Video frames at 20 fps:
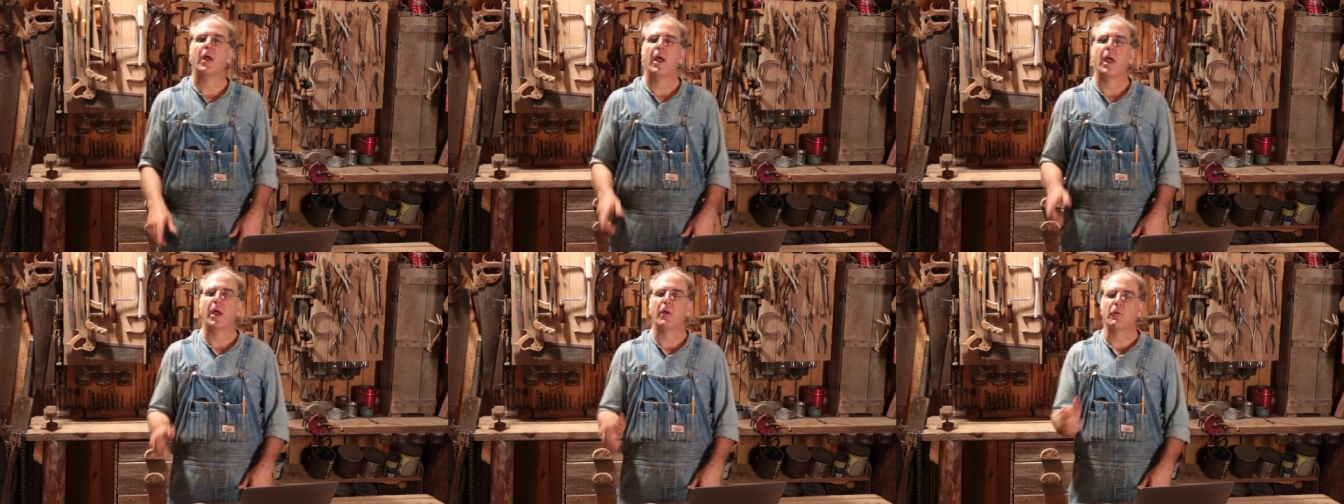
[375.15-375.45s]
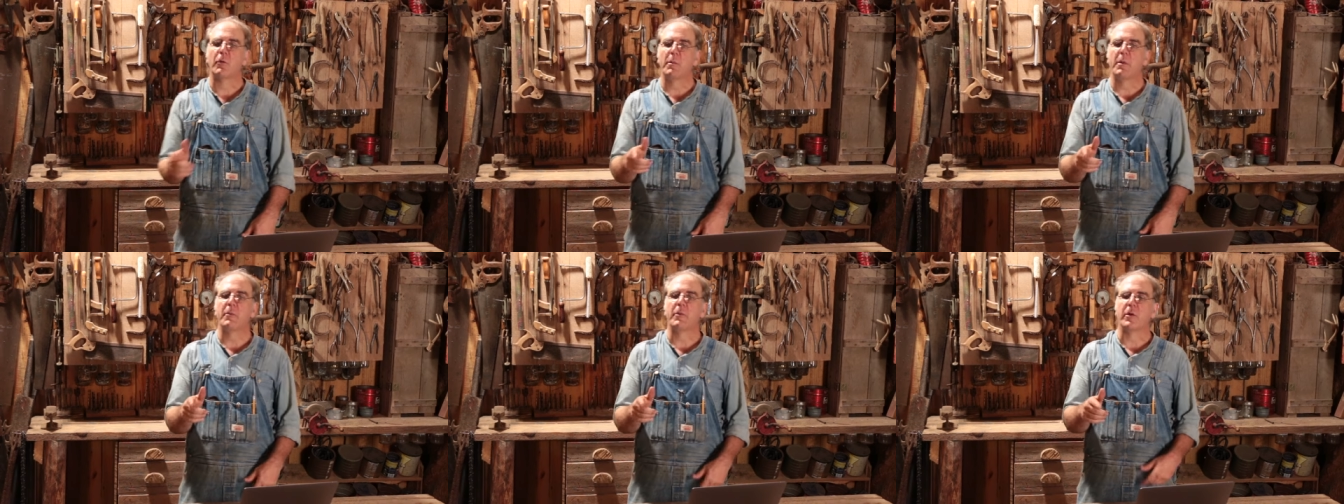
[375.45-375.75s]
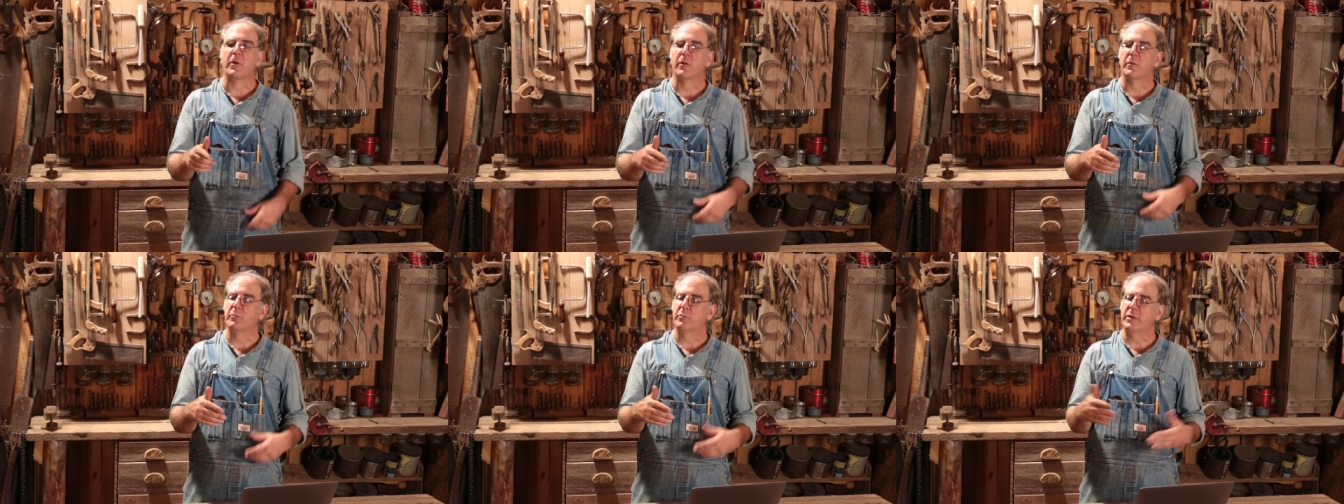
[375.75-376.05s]
And
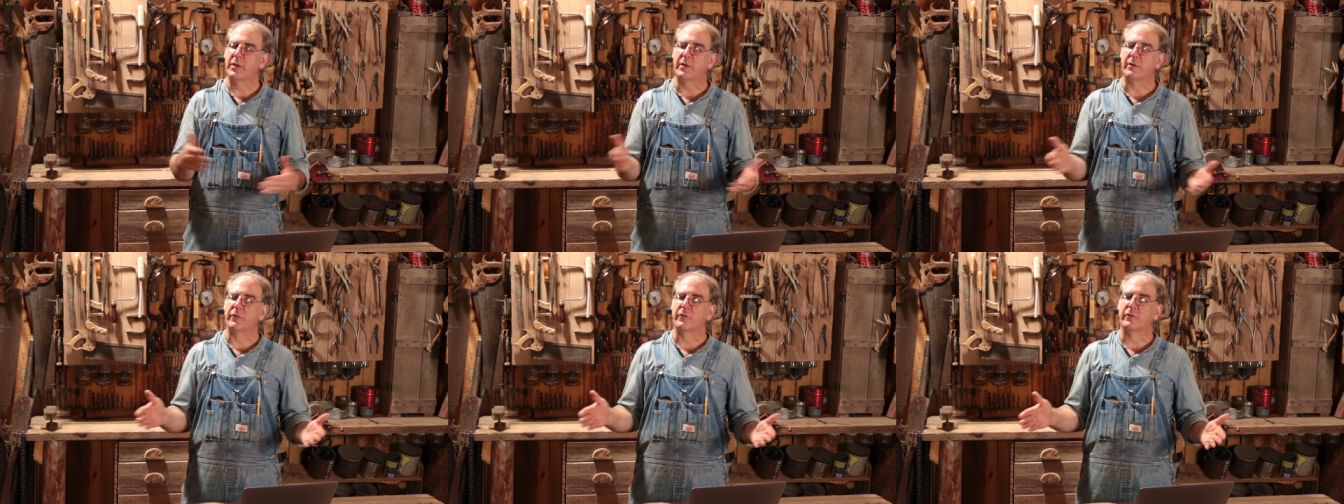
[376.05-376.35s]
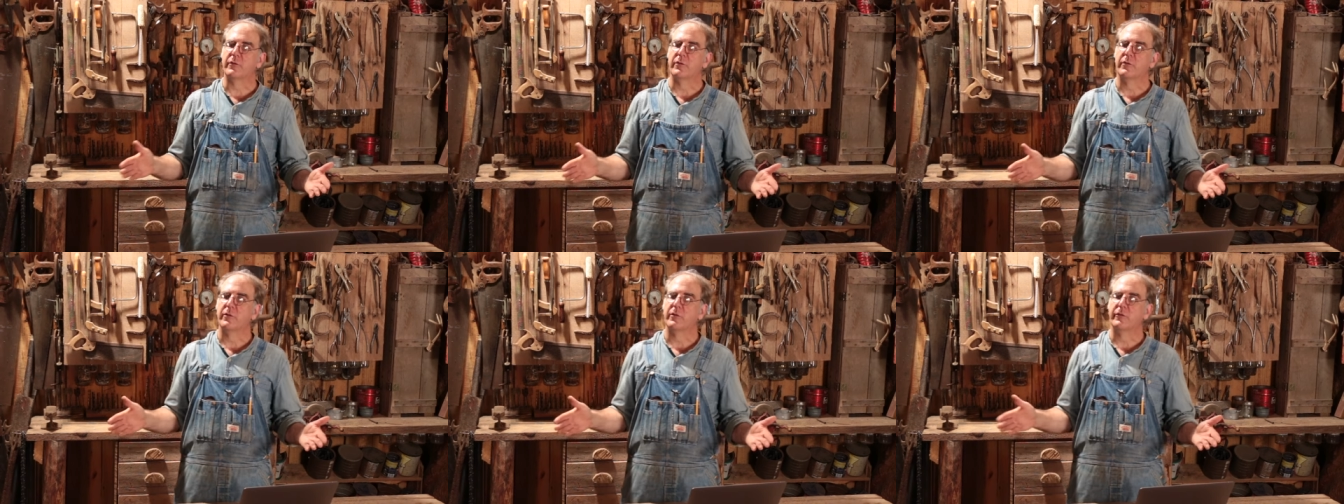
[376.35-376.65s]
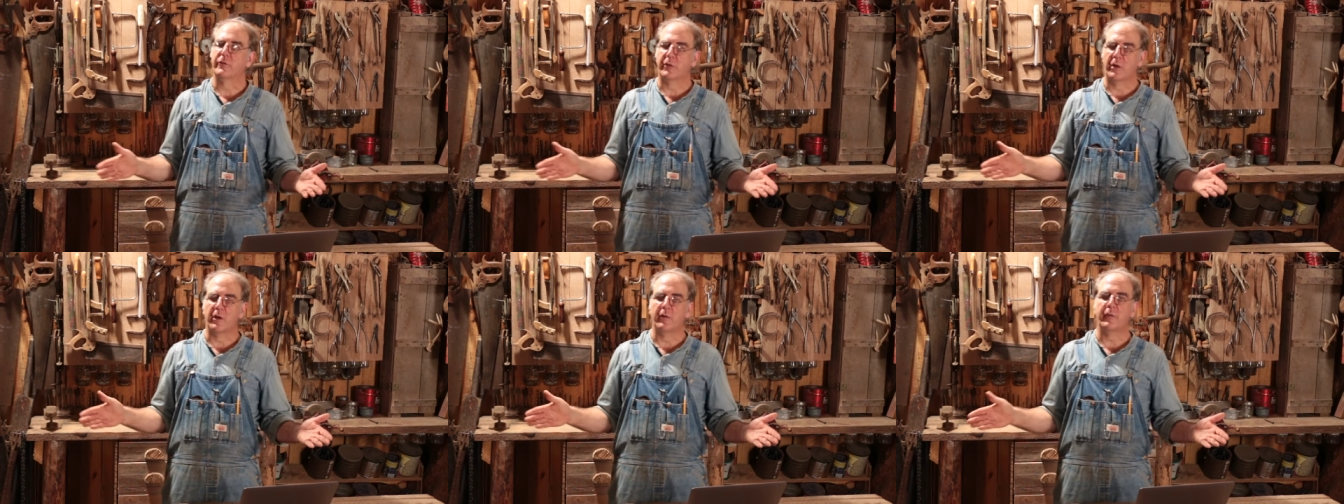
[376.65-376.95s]
remember, please
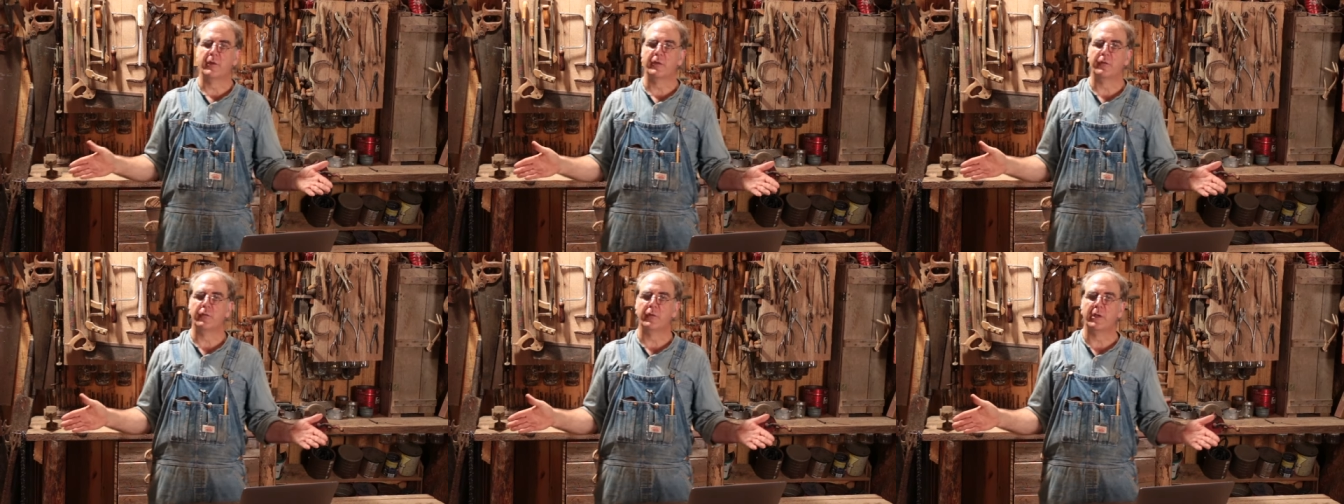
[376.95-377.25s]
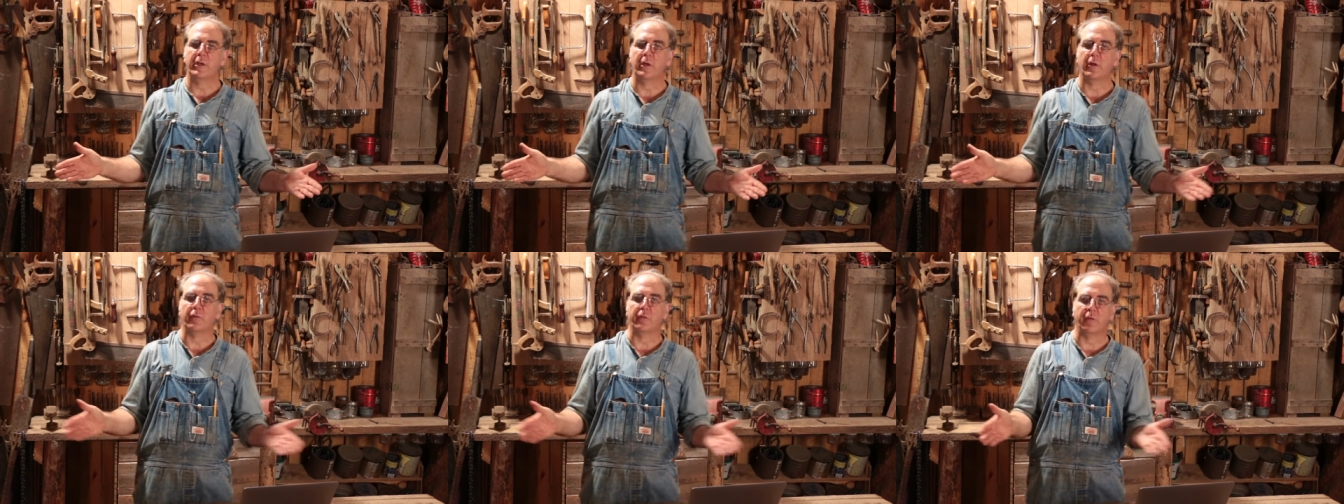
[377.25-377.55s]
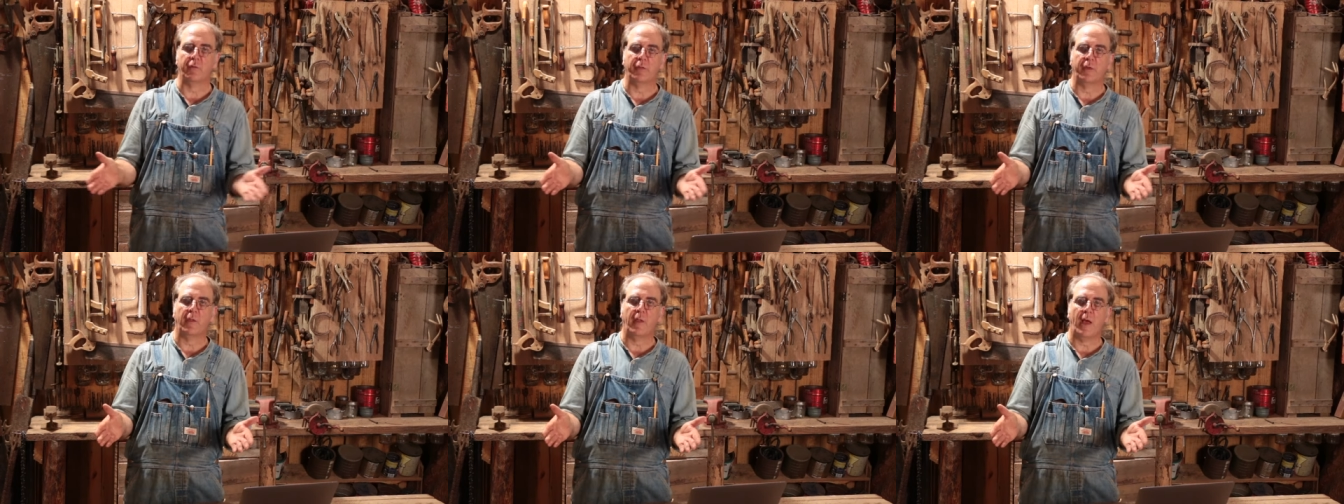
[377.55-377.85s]
share these videos.
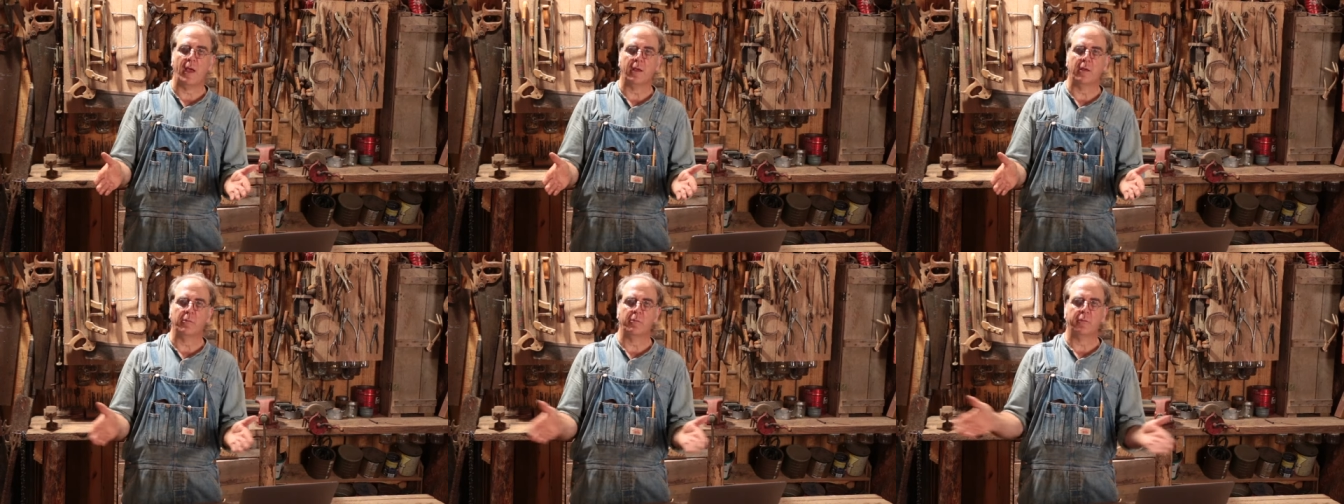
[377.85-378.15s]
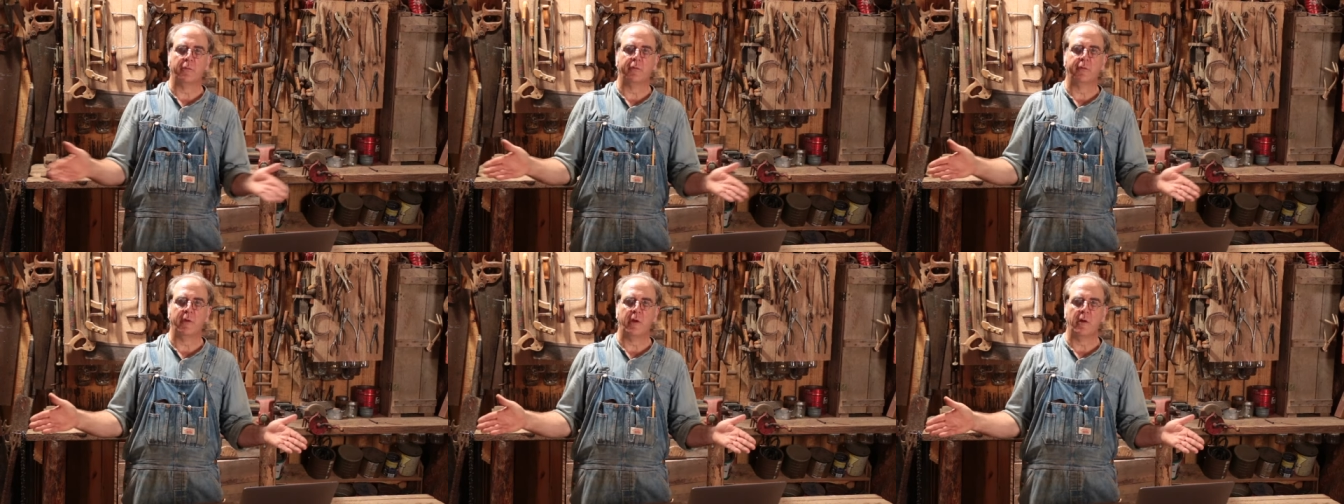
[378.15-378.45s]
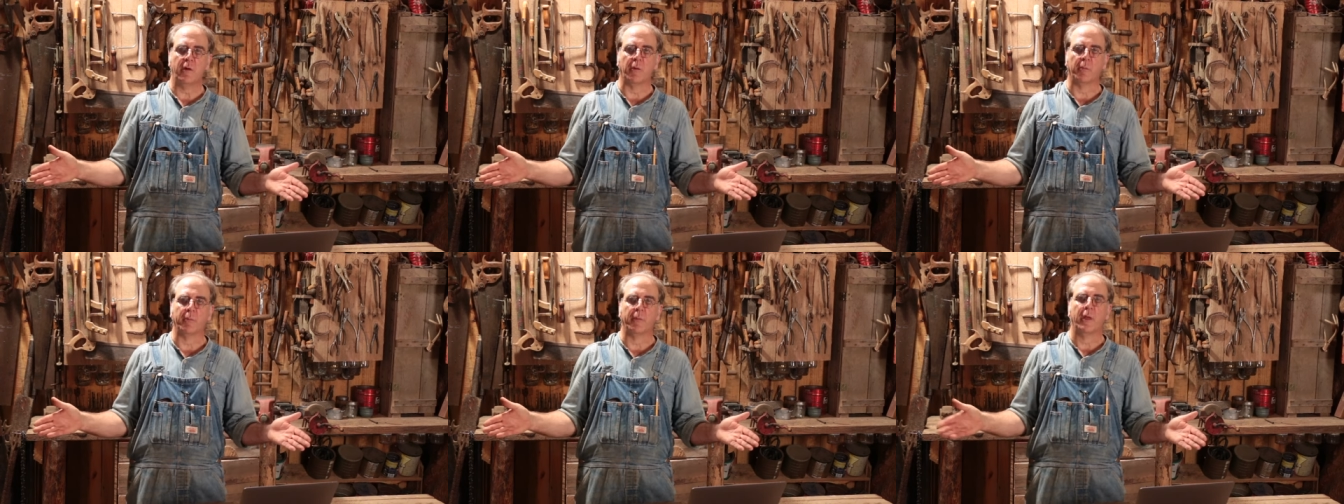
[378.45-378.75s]
If you like them,
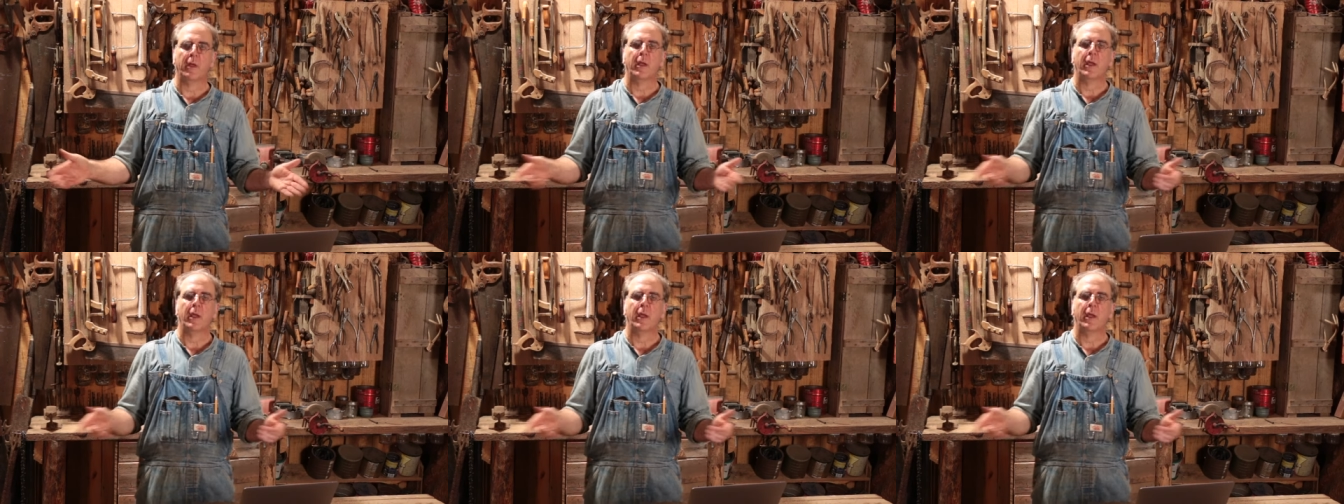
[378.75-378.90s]
share them.